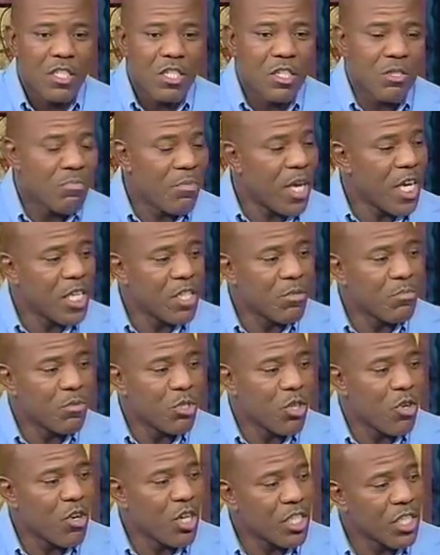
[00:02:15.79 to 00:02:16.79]
just made some
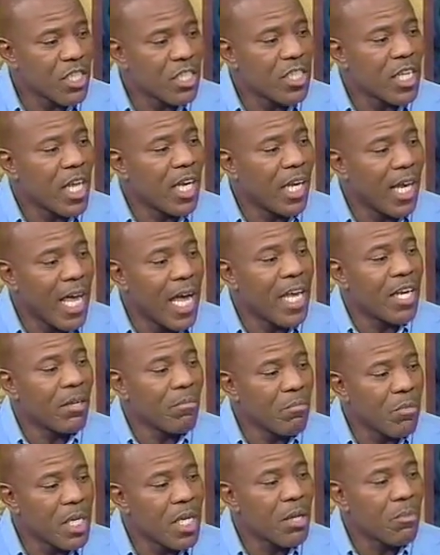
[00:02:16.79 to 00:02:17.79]
choices that
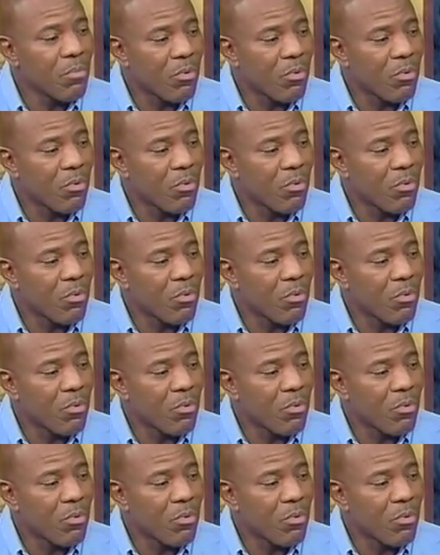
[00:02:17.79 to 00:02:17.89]
landed me in